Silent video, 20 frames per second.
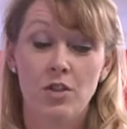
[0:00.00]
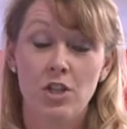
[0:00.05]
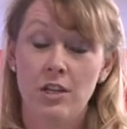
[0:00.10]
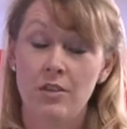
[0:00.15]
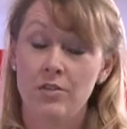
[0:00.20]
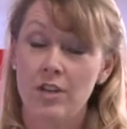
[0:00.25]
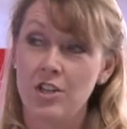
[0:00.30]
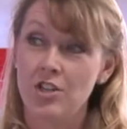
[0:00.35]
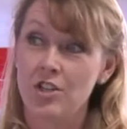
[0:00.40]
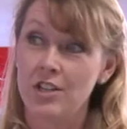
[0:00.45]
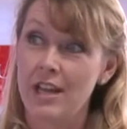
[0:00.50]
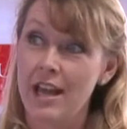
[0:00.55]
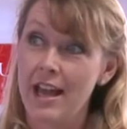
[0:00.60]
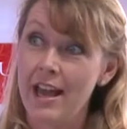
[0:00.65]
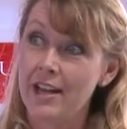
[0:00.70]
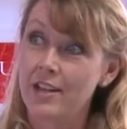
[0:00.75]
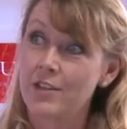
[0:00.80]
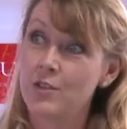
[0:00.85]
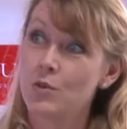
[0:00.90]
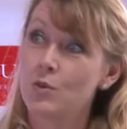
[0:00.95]
Generation
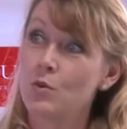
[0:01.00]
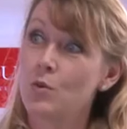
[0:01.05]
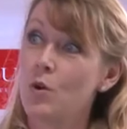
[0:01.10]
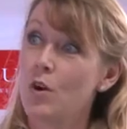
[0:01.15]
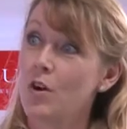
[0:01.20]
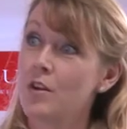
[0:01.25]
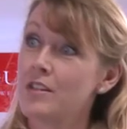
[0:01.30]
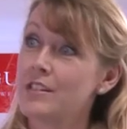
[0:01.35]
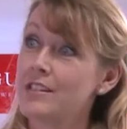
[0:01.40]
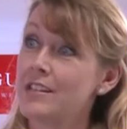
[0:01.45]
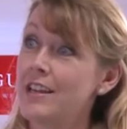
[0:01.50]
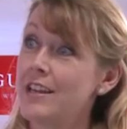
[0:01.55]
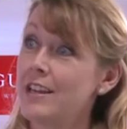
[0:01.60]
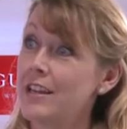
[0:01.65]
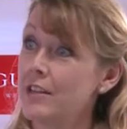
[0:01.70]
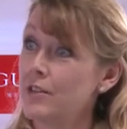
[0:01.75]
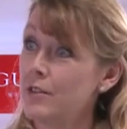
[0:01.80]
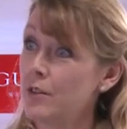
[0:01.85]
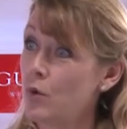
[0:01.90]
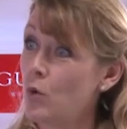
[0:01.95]
X, who are
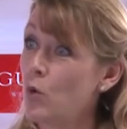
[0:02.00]
staying in the